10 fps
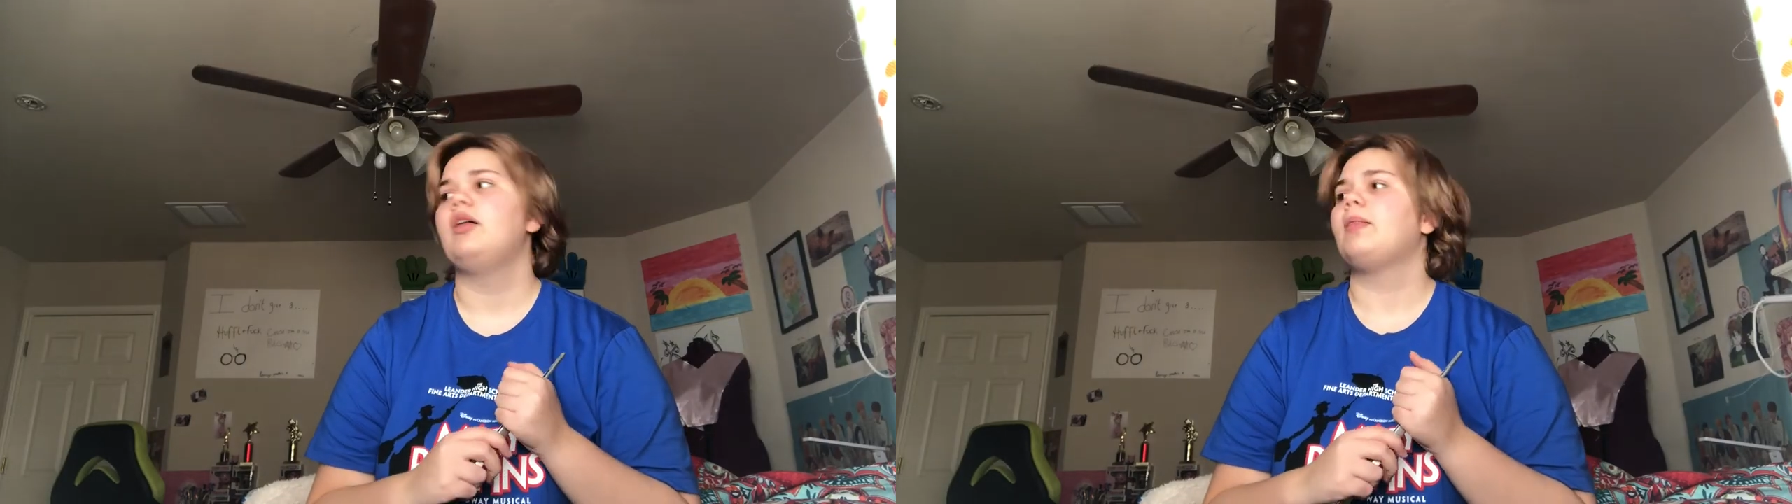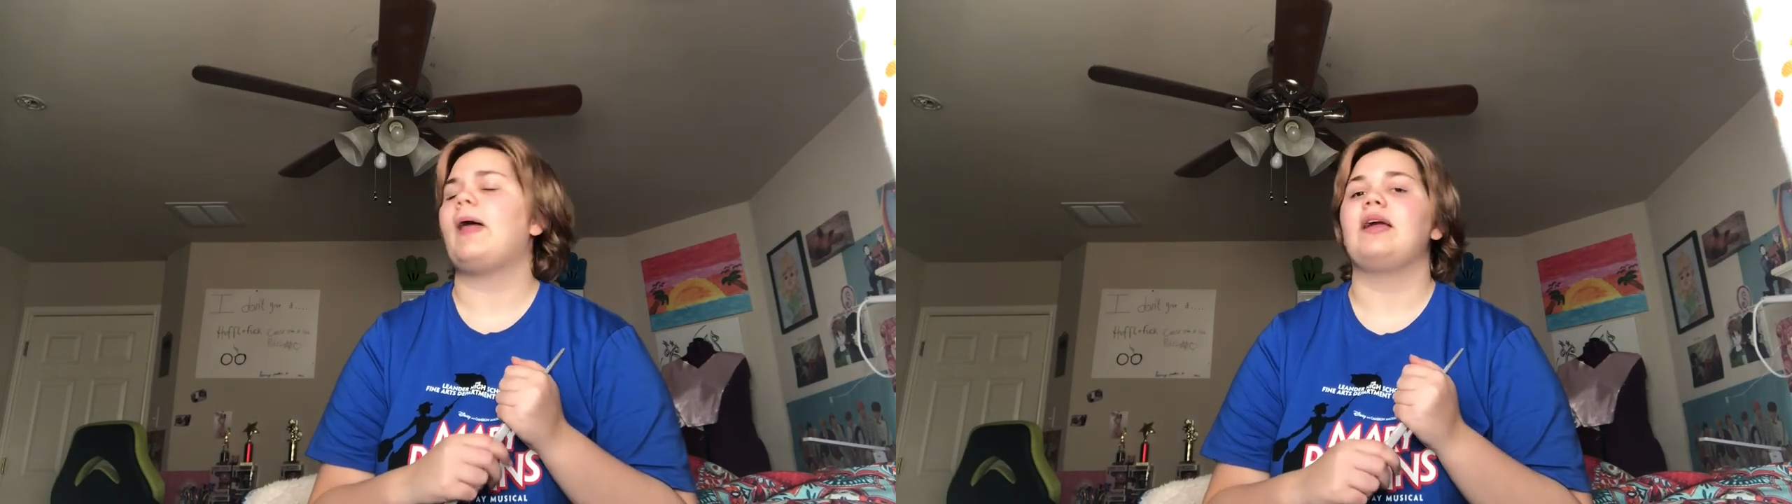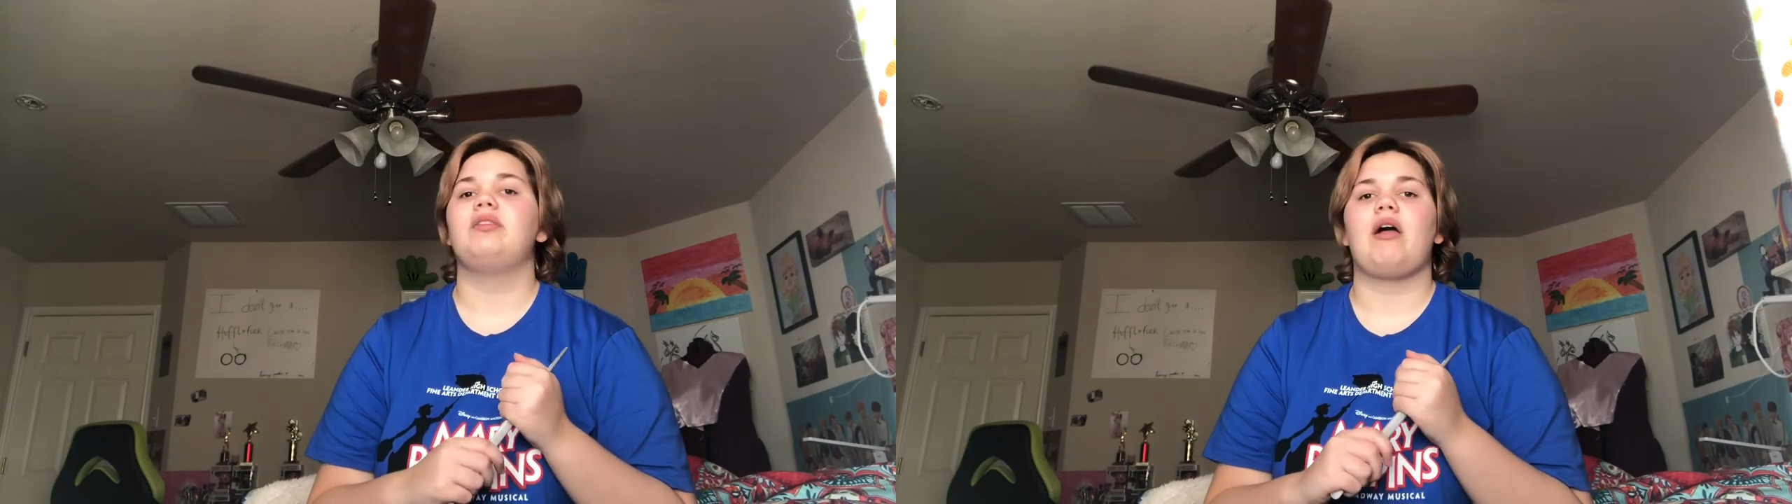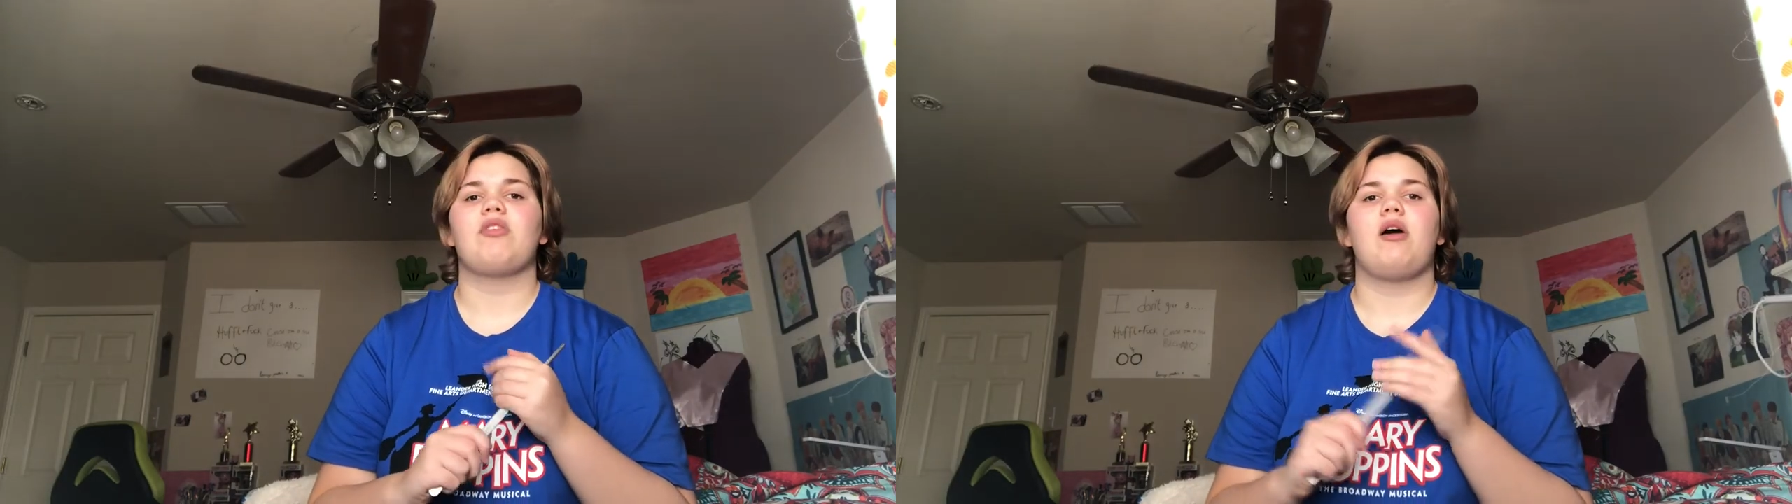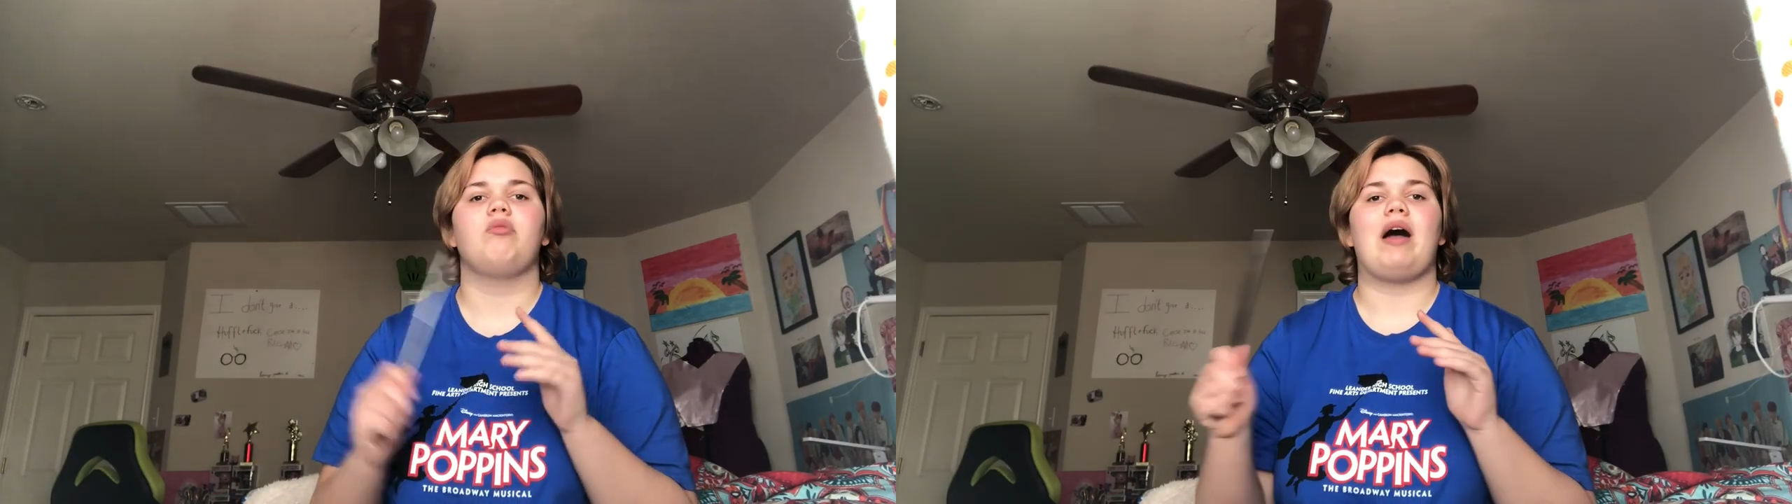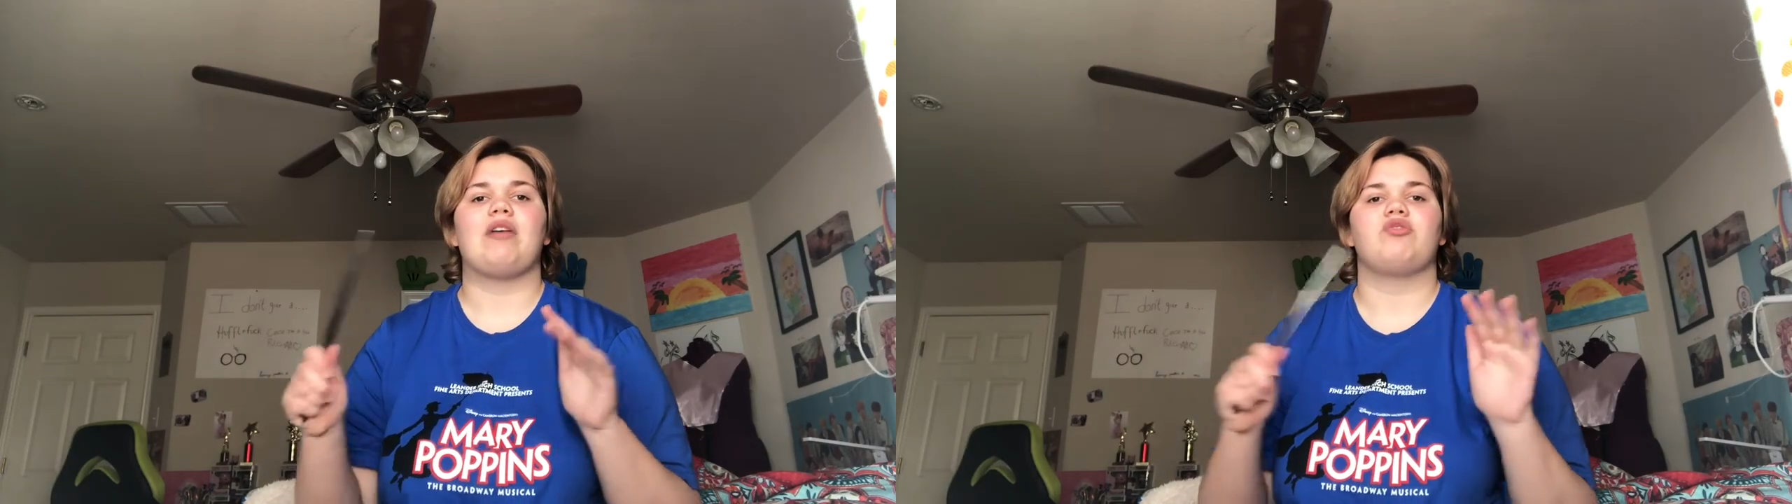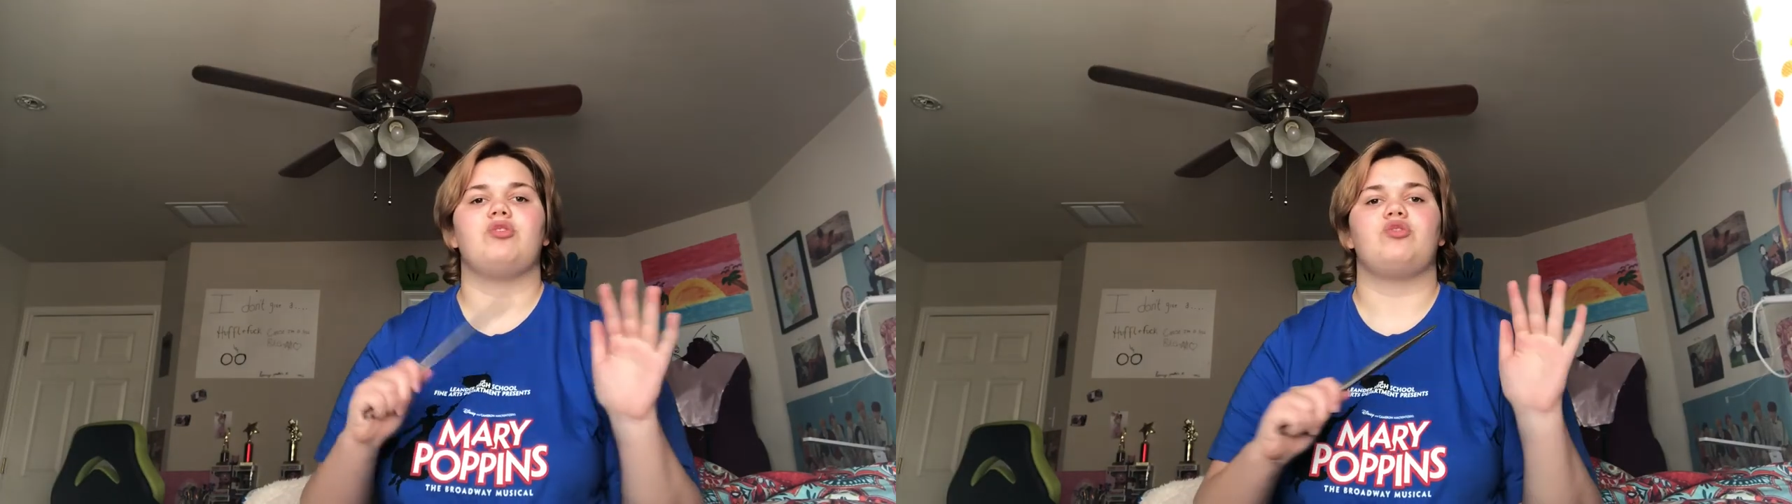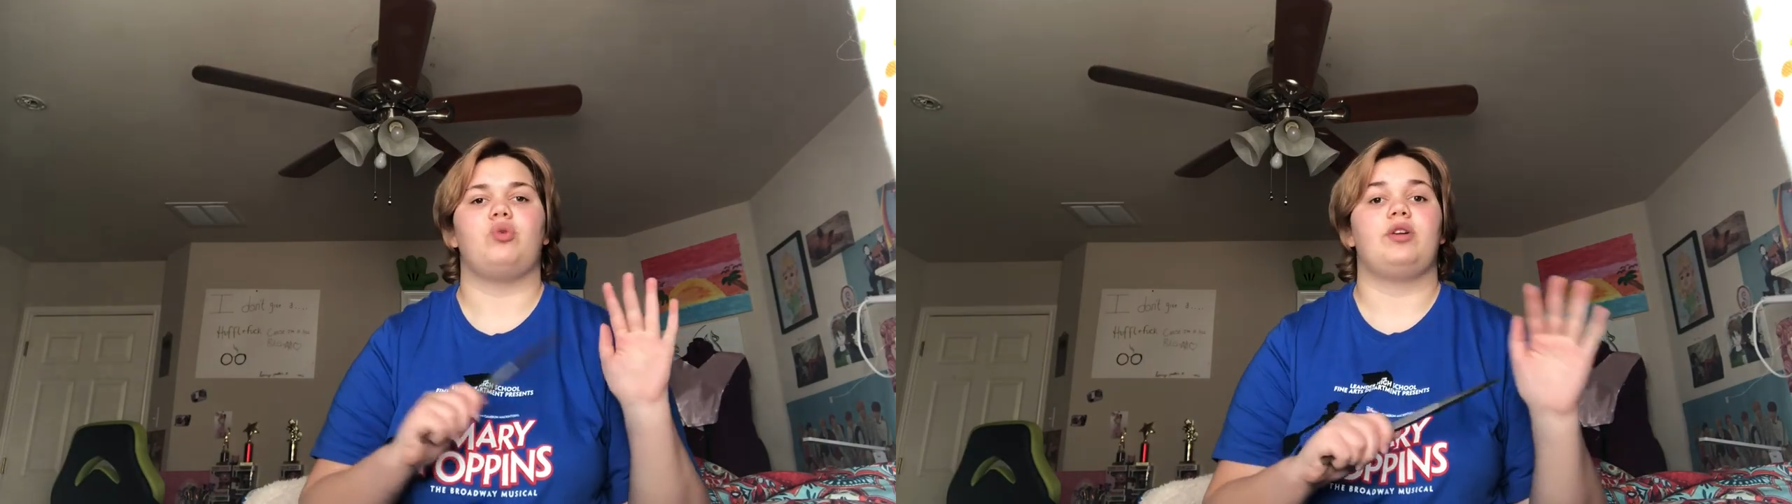Like, that's how last
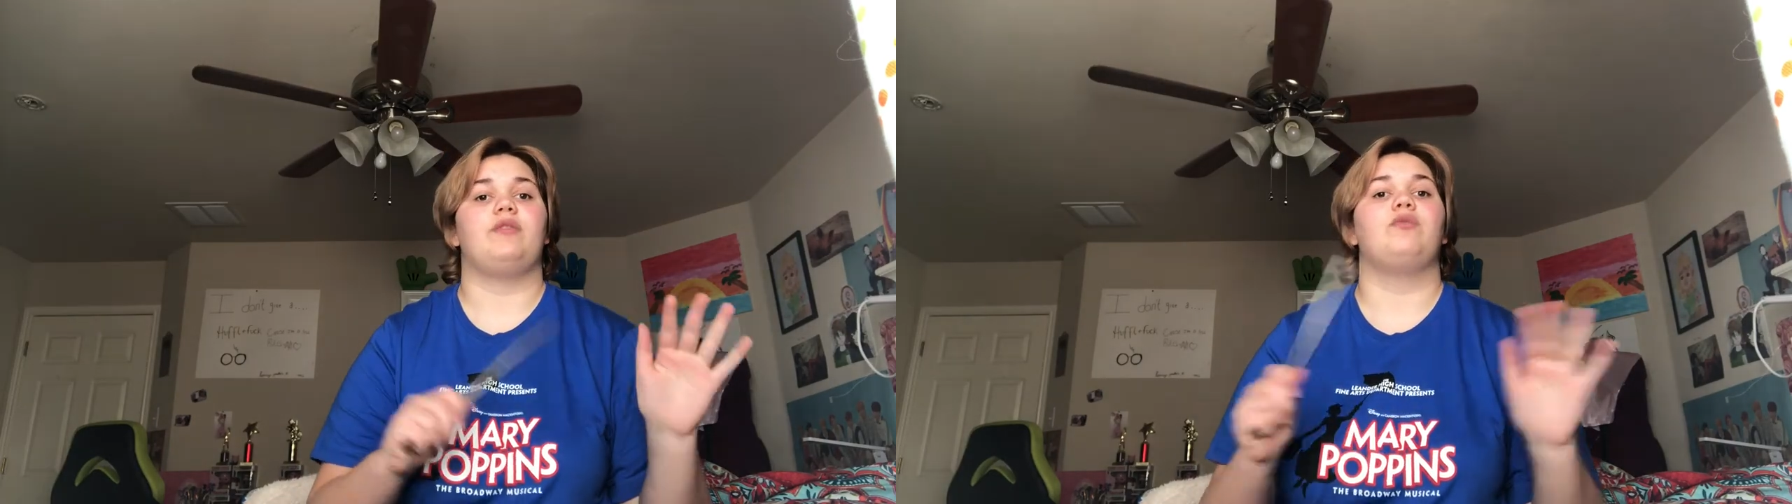resort